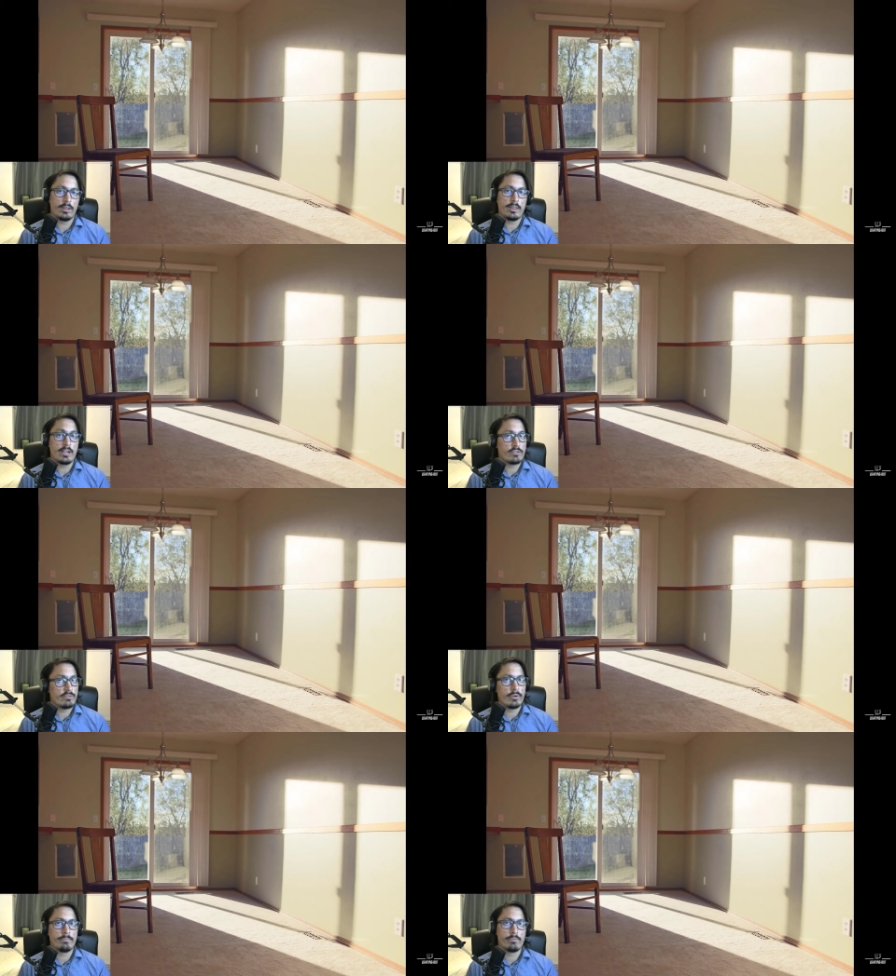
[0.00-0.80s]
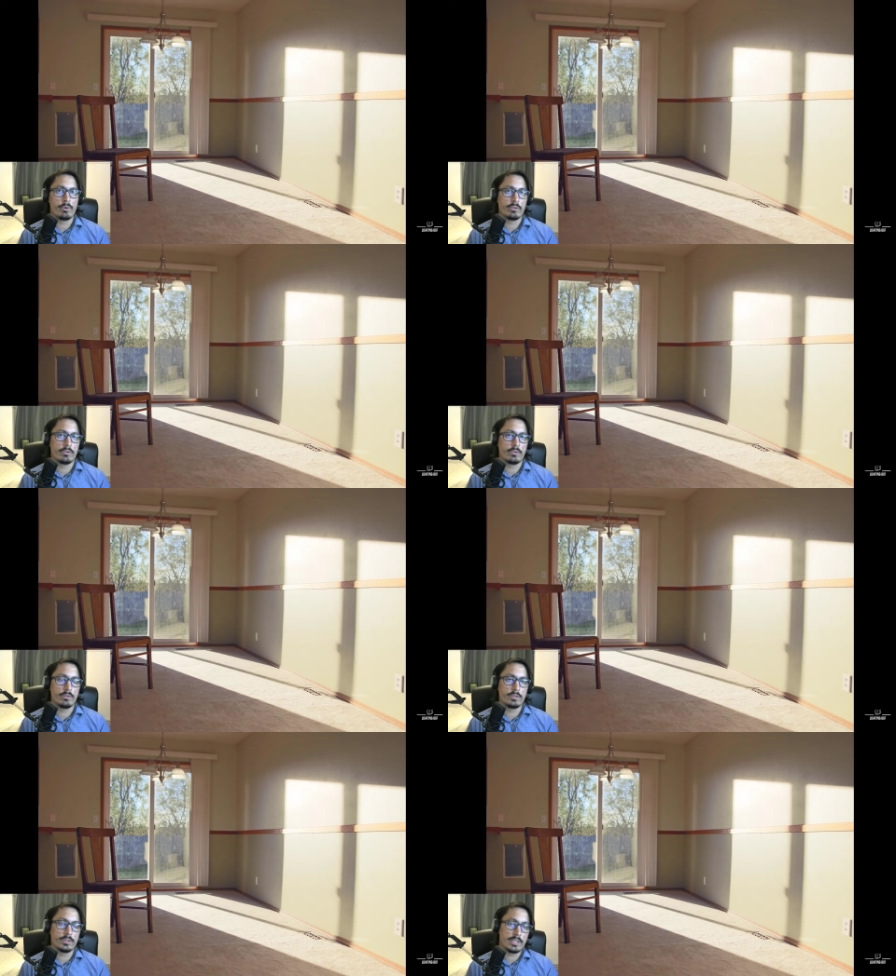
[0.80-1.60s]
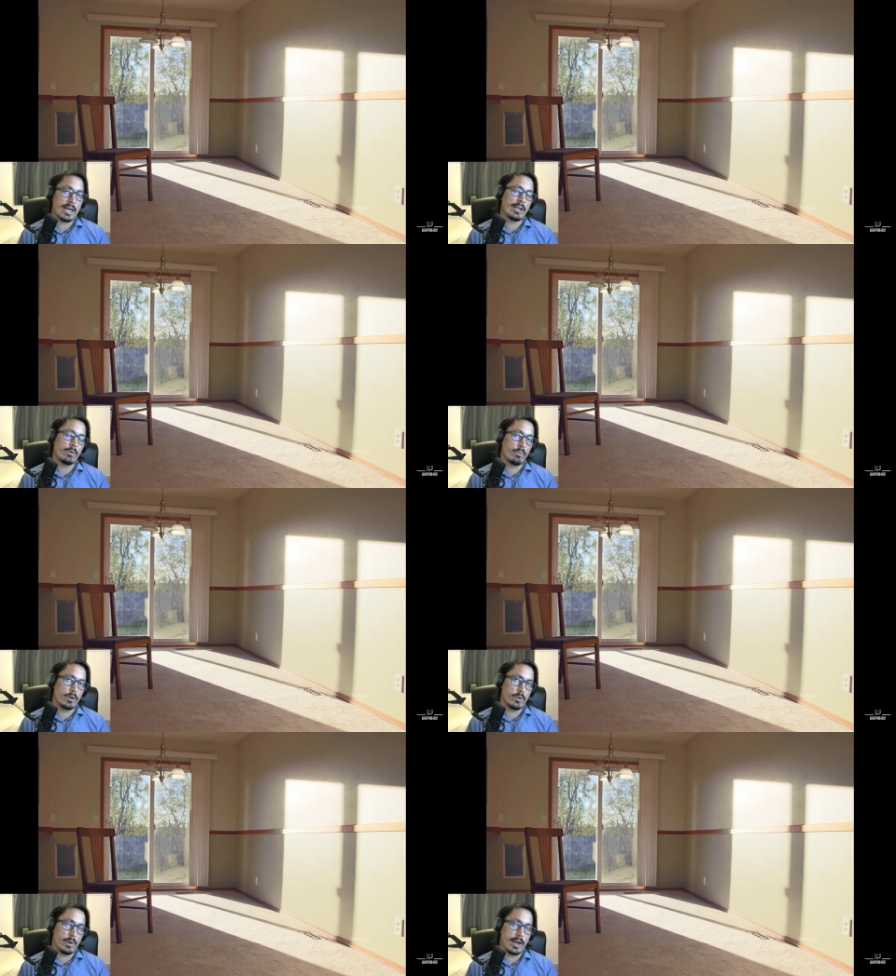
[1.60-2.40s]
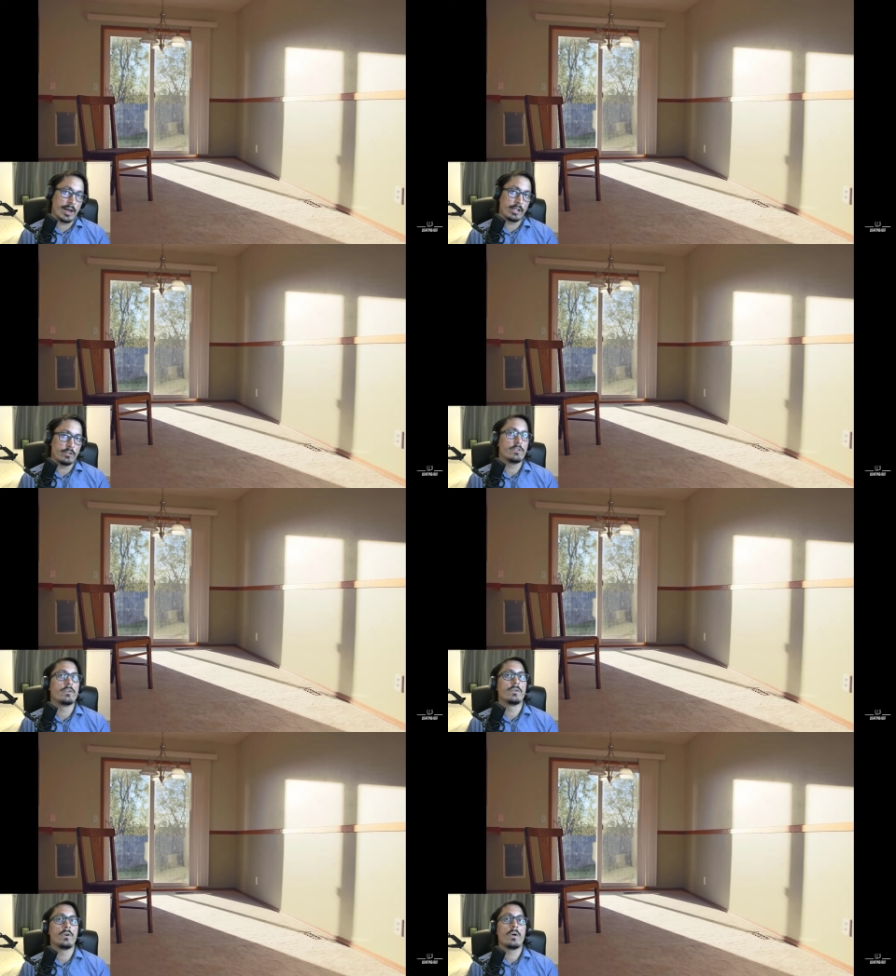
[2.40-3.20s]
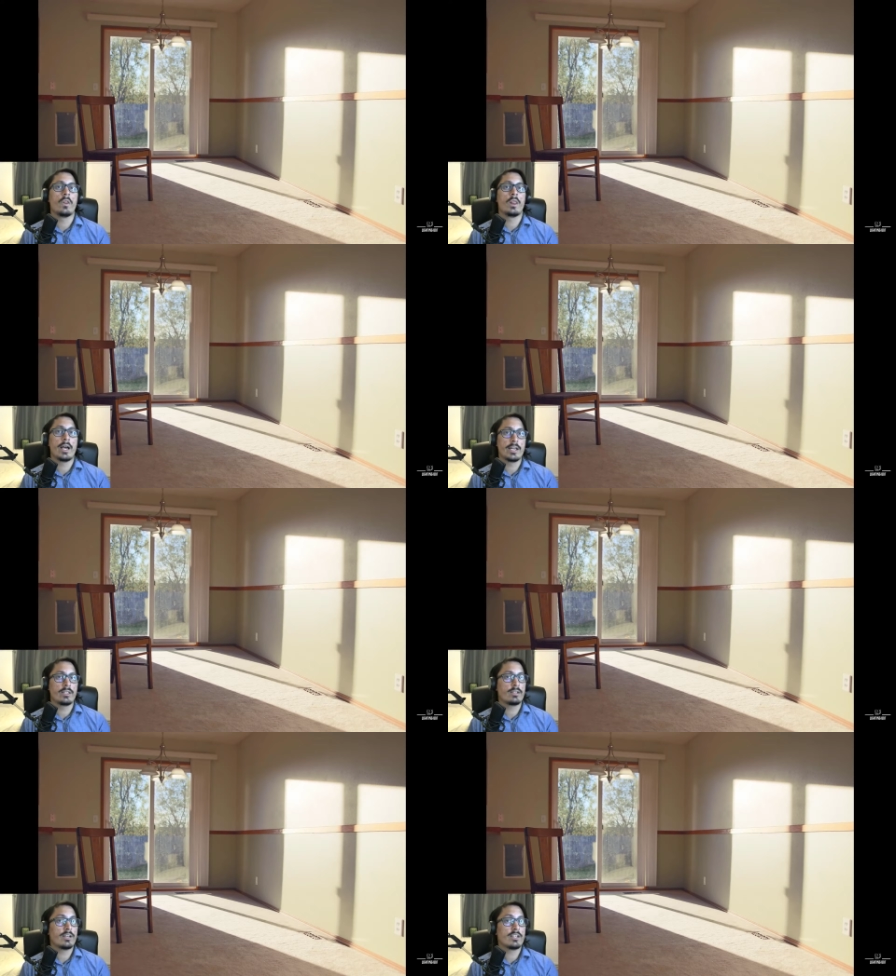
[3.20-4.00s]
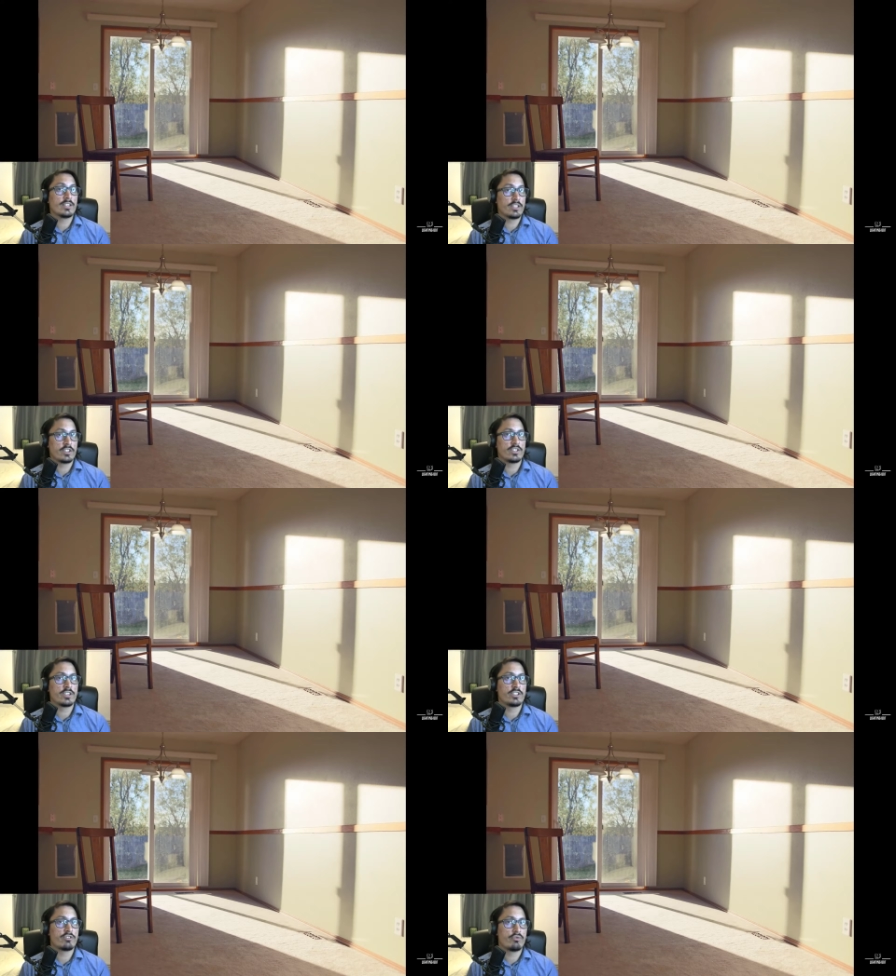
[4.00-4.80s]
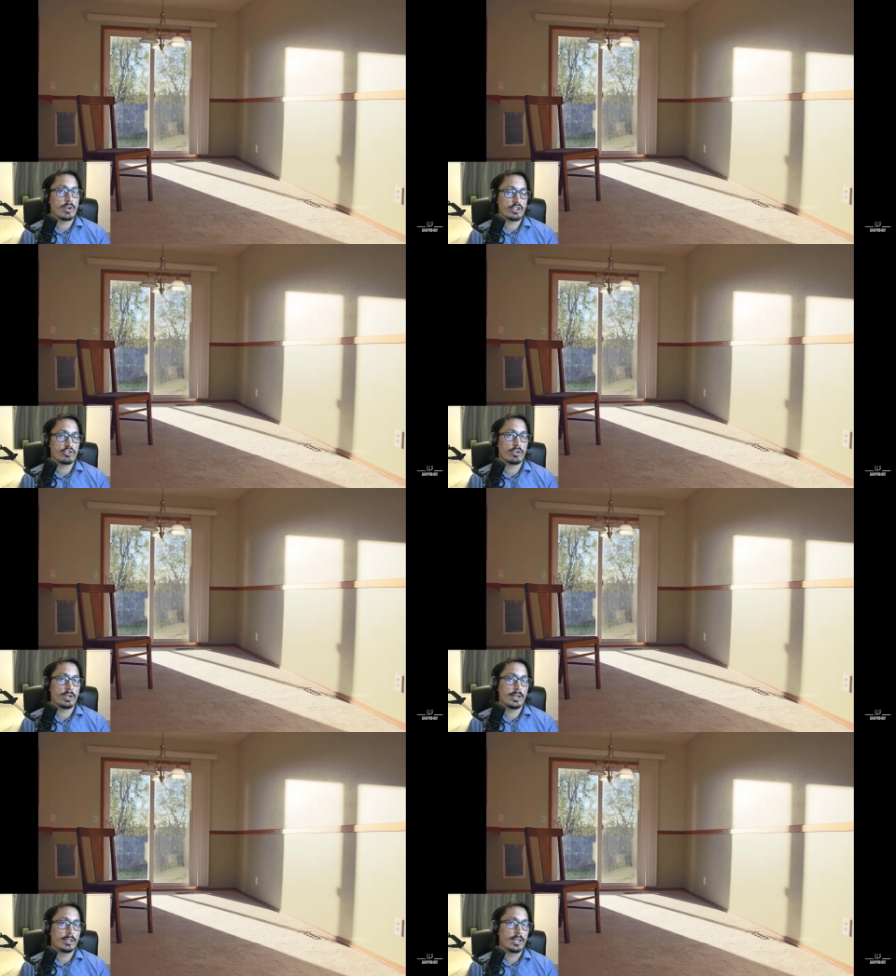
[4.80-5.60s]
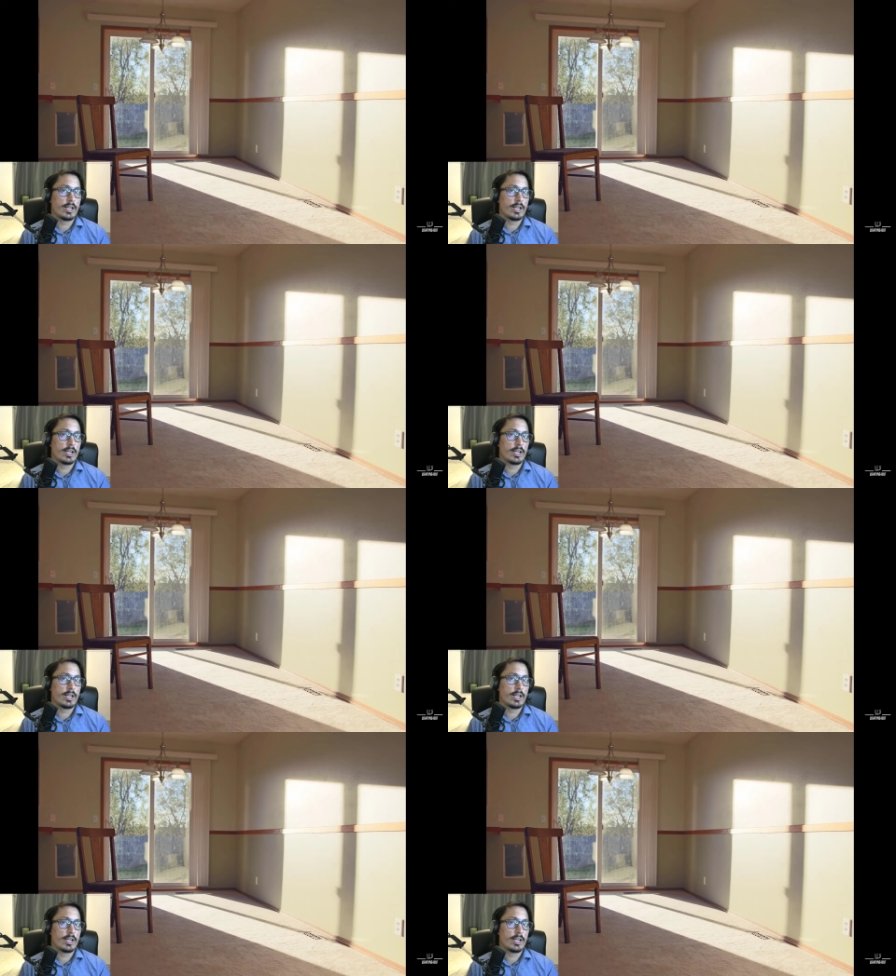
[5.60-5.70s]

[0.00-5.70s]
That is very important to understand when you add your light, uh, such as directional light.